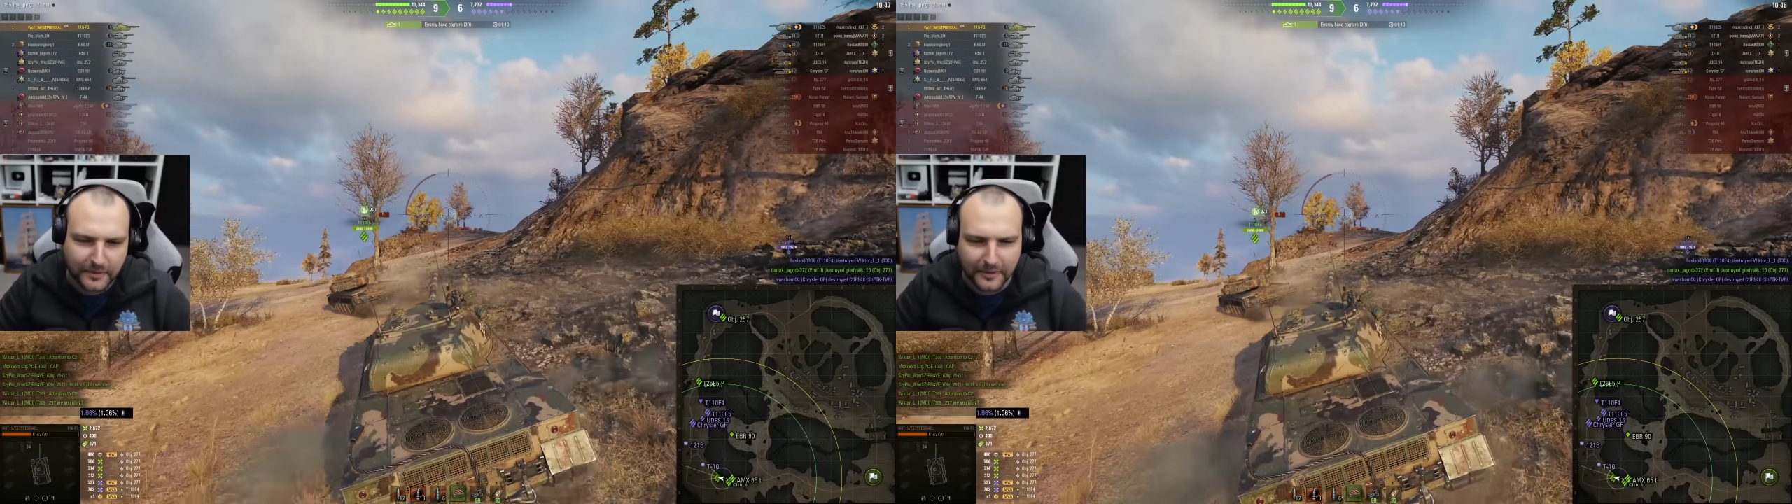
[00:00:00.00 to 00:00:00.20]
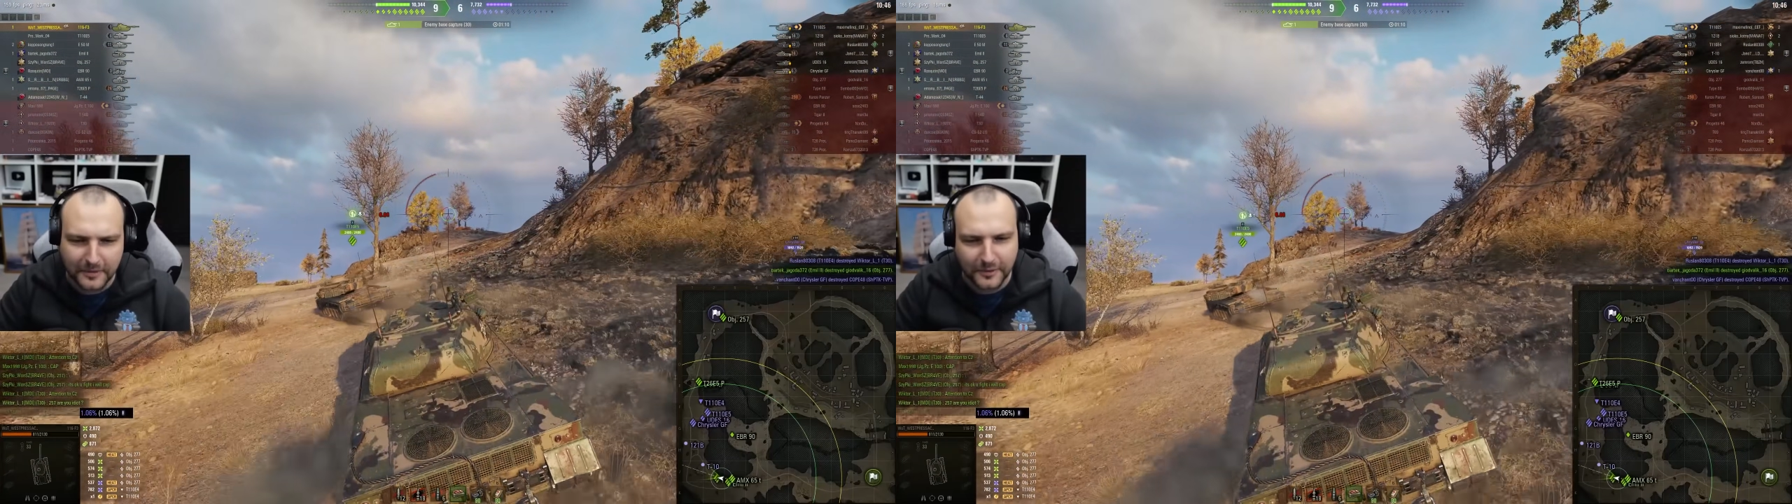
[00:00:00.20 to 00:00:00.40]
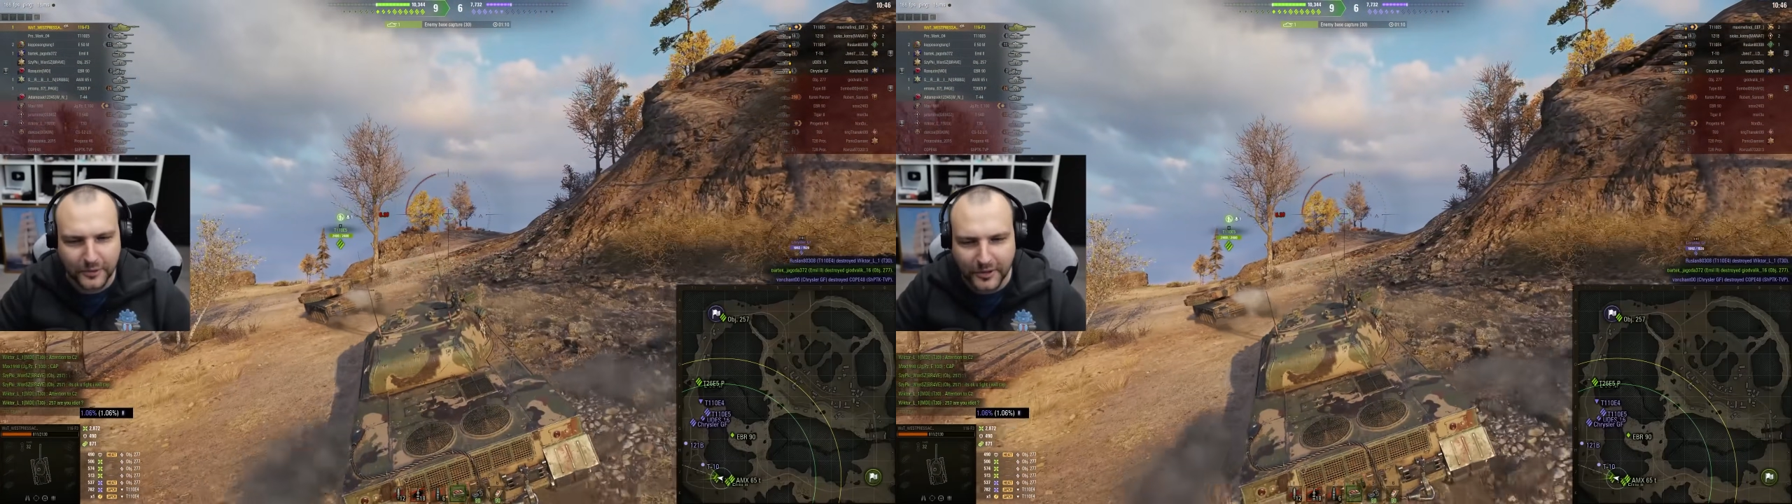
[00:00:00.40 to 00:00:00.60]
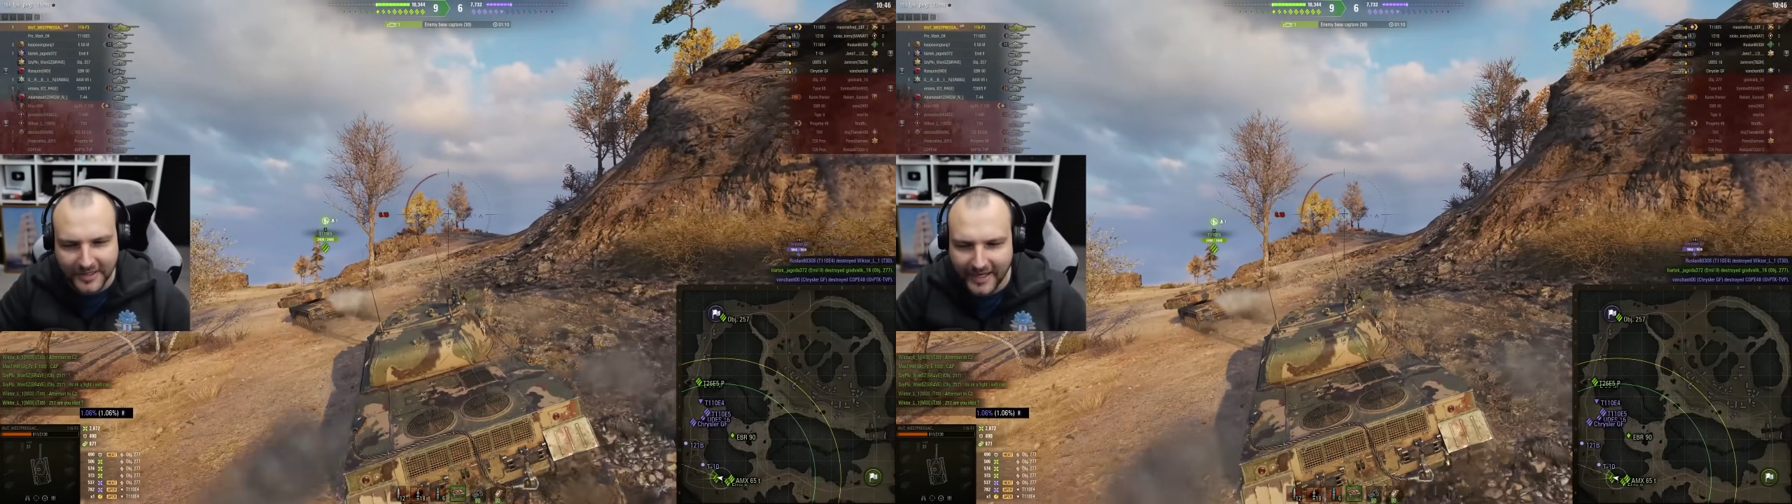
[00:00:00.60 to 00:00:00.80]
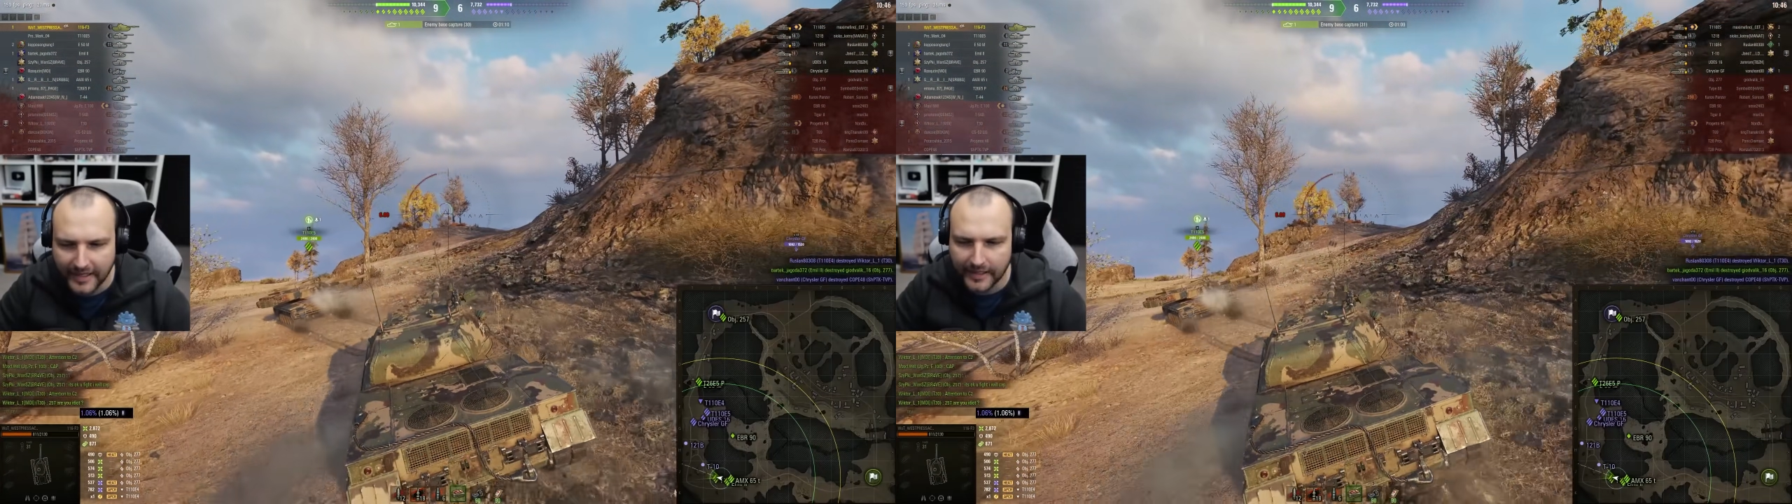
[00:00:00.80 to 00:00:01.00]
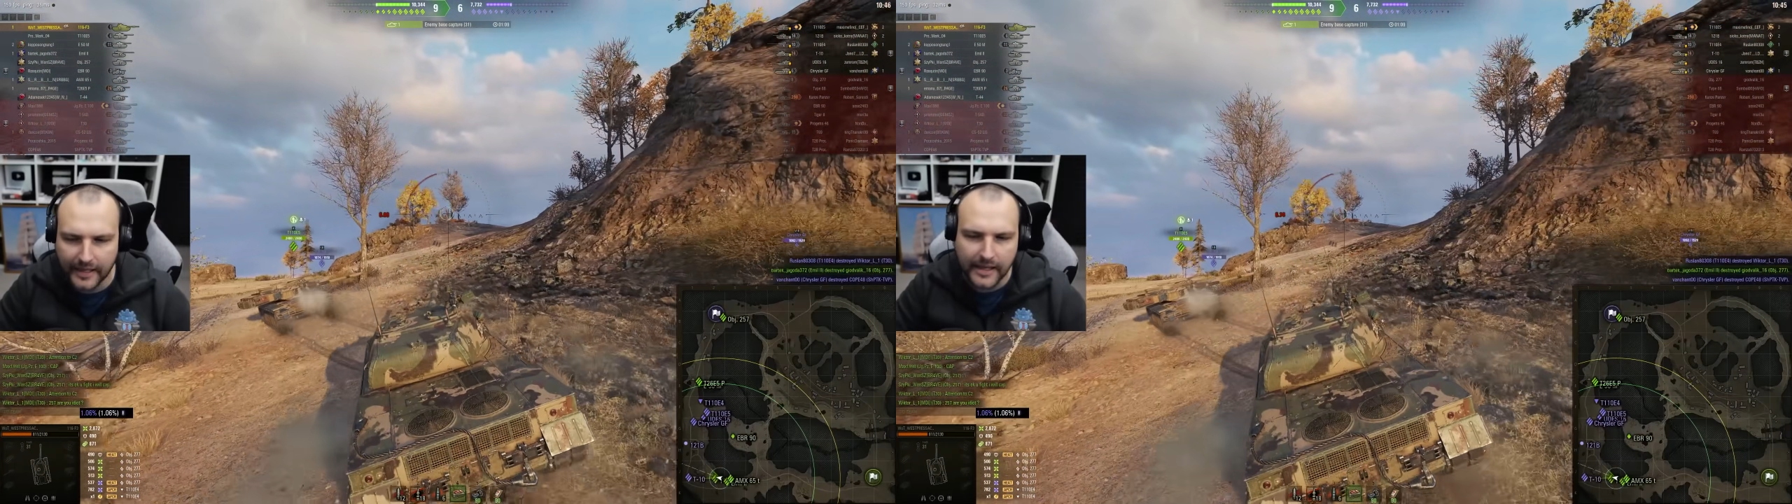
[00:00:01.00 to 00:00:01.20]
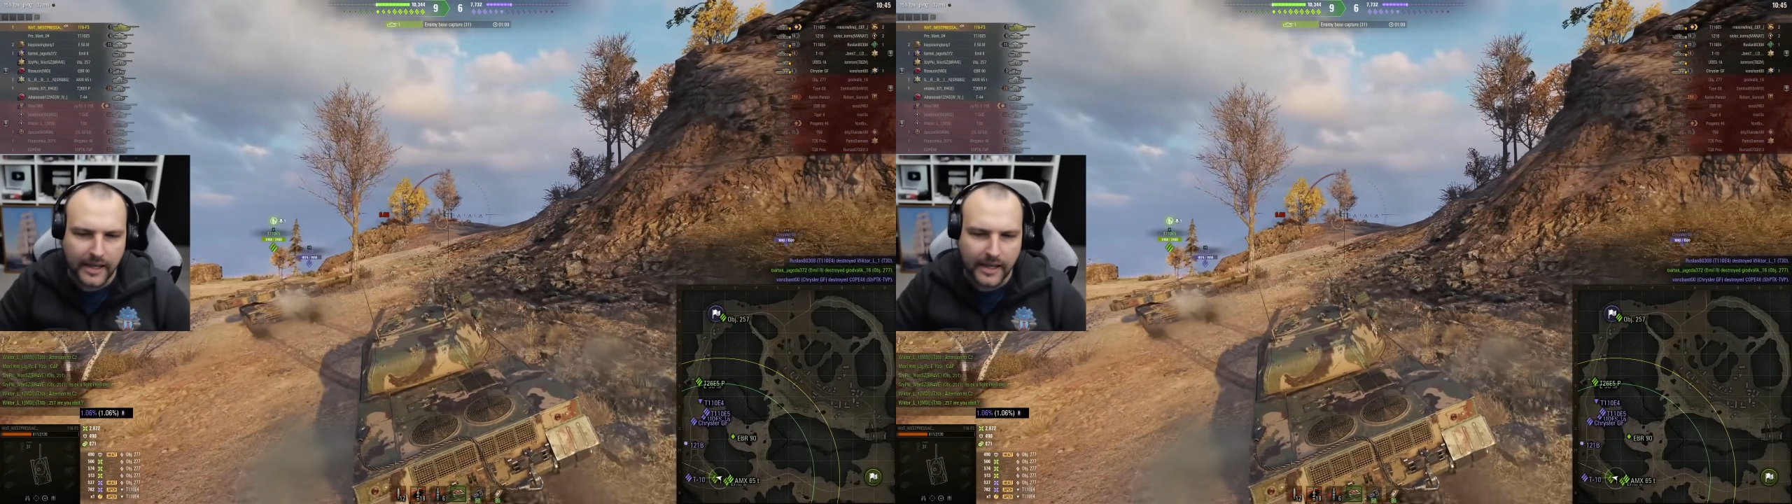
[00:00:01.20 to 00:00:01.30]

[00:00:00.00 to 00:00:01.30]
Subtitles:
Not really.